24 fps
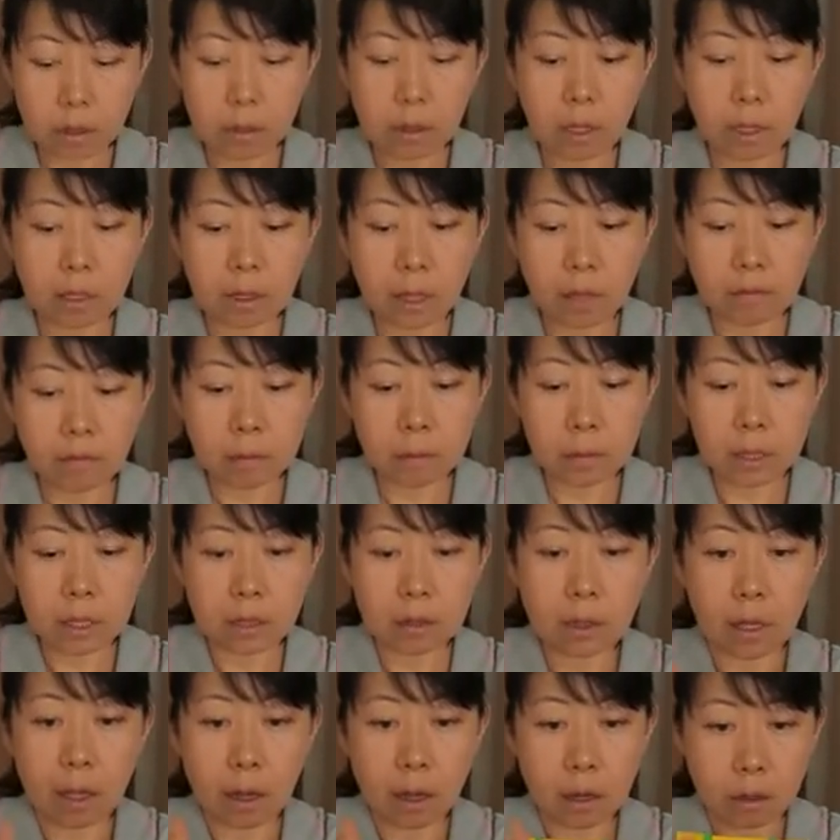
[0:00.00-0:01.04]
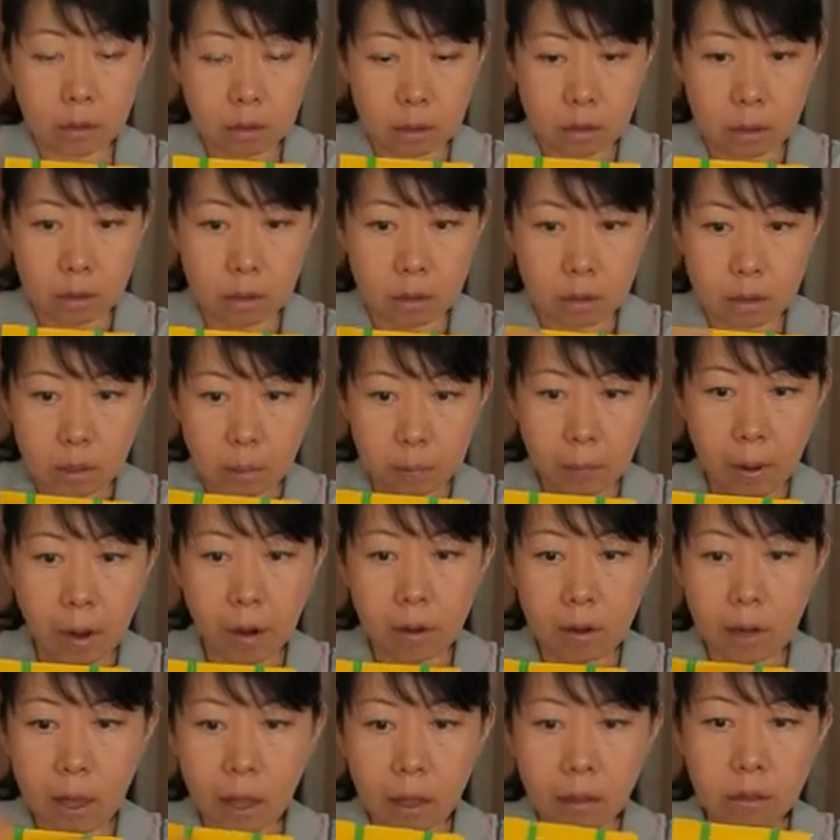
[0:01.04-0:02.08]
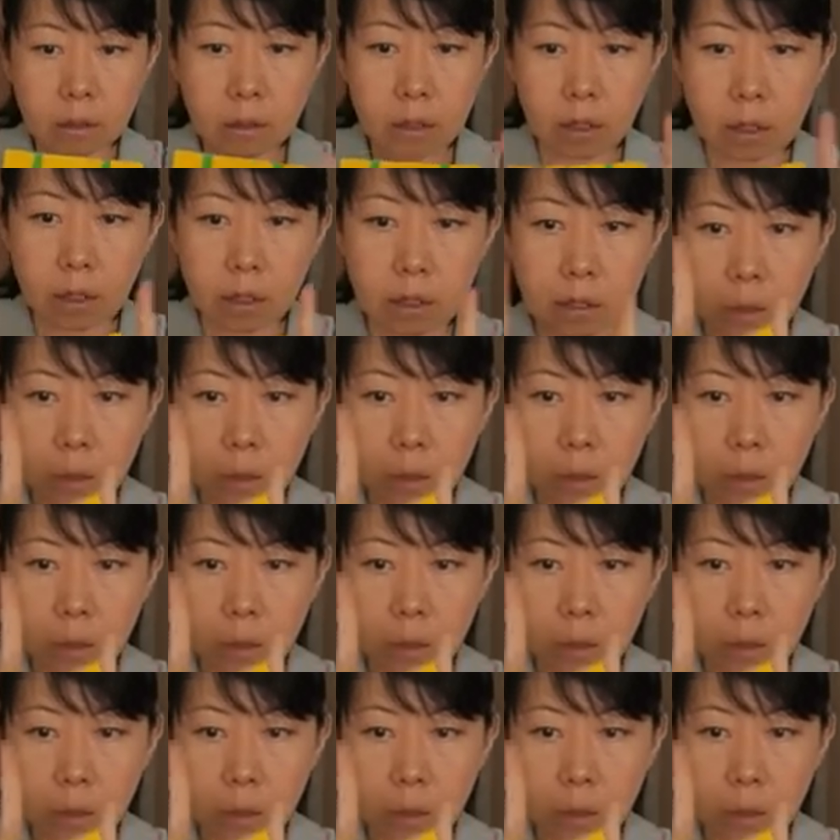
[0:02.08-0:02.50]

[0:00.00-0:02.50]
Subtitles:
They never meet, they're parallel.